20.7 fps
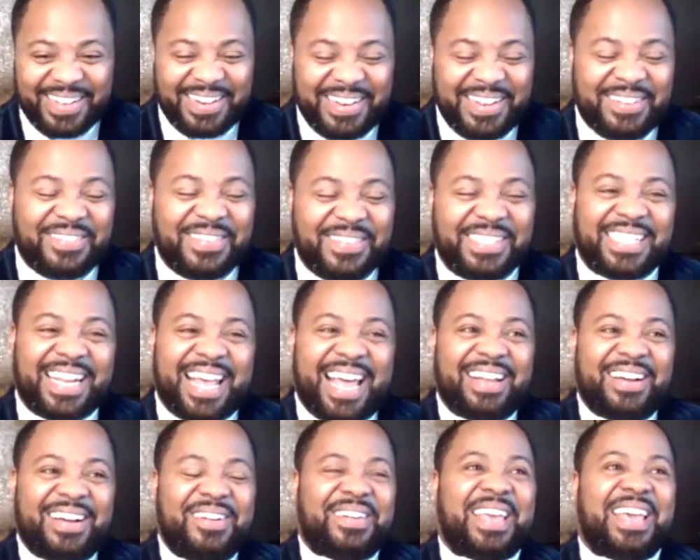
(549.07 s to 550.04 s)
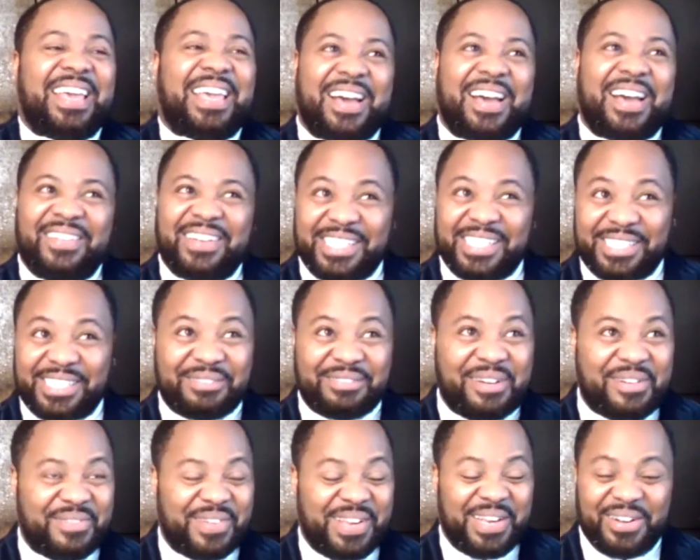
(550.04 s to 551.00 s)
And it was like, okay, Calvin, this is
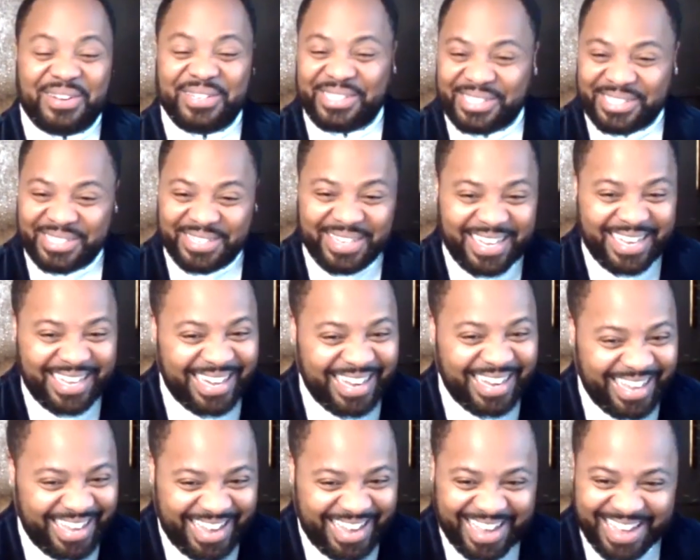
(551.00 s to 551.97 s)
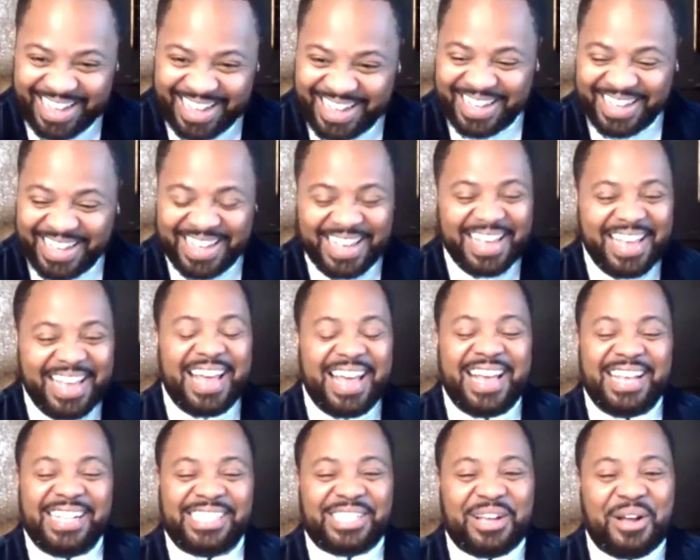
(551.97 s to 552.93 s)
what we're going to do.
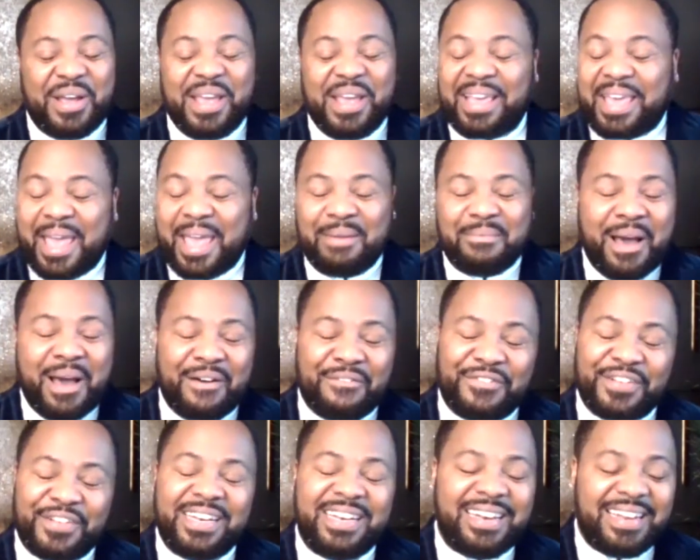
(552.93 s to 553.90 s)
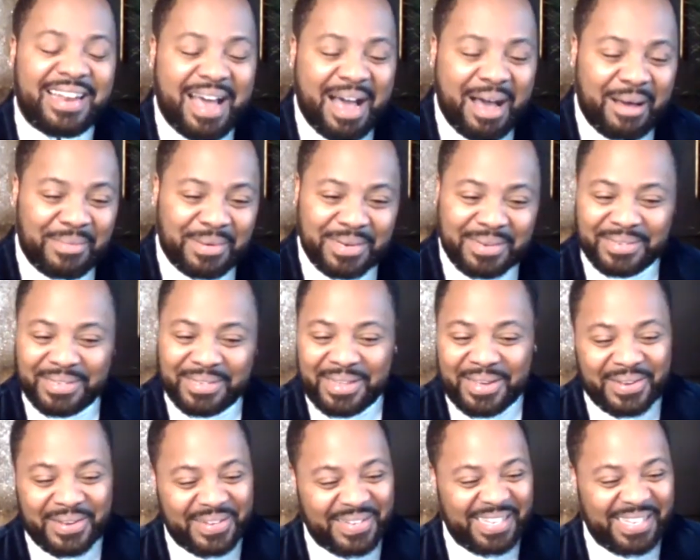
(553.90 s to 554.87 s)
And so it came out phenomenal
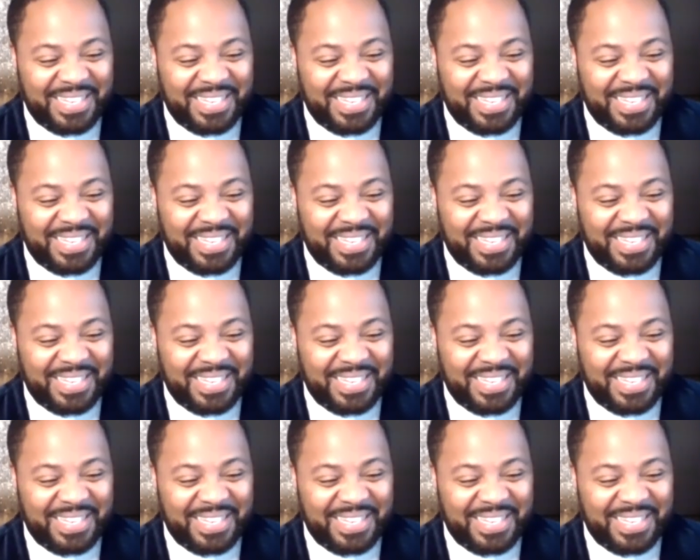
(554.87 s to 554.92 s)
though.